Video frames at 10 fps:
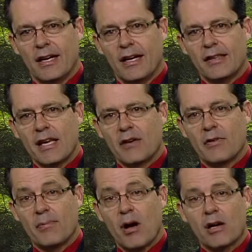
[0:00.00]
I think of
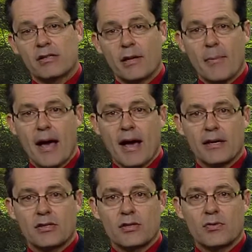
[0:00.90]
a boxing
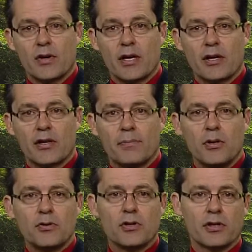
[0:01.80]
match where the
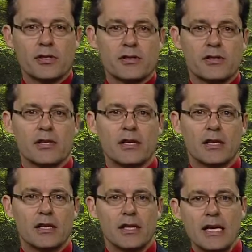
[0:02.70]
pugilists
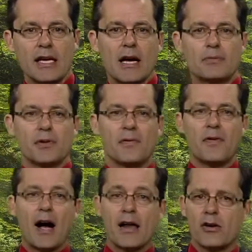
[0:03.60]
leading up to the
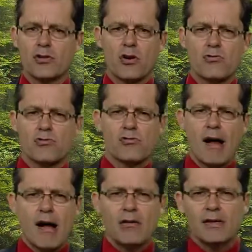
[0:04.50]
fight are shown
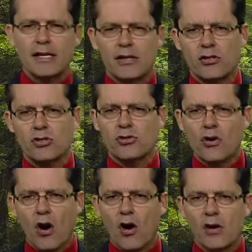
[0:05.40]
growling and
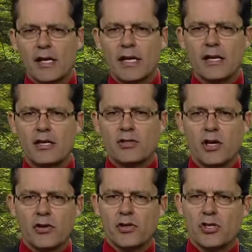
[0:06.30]
snarling at each
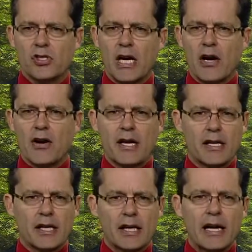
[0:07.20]
other, staring
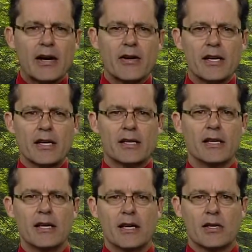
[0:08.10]
and glaring and
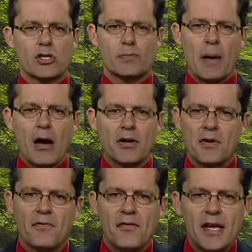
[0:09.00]

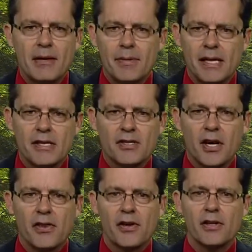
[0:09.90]
spouting venom at each
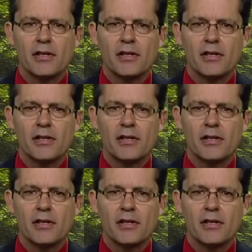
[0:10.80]
other.